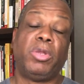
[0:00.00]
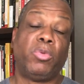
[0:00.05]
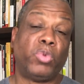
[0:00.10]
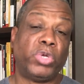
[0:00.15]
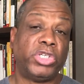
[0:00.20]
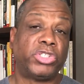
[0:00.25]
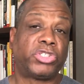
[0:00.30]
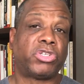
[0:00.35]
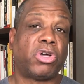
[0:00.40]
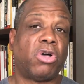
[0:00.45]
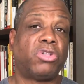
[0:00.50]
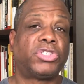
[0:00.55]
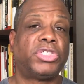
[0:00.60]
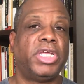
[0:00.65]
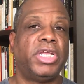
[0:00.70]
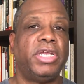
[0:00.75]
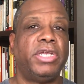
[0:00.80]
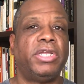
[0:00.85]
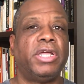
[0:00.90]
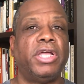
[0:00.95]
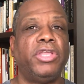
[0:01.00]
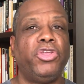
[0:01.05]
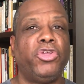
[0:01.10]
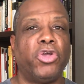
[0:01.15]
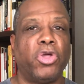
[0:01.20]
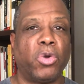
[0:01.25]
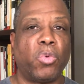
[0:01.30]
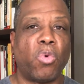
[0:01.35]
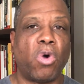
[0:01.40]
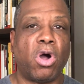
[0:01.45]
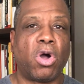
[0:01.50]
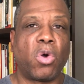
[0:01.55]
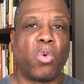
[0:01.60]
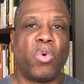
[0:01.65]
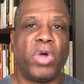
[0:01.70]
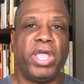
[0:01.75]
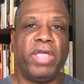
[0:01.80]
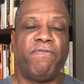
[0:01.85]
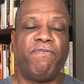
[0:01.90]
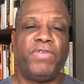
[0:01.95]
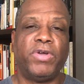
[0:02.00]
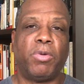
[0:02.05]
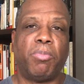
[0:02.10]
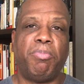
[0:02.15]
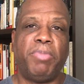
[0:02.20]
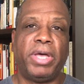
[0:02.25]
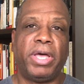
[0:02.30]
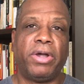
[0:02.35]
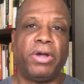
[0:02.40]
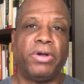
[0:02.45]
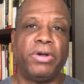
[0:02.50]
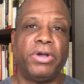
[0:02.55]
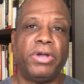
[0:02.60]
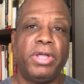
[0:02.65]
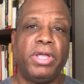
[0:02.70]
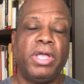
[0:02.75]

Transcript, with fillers: and when it's all said and done, you're going to walk away and feel better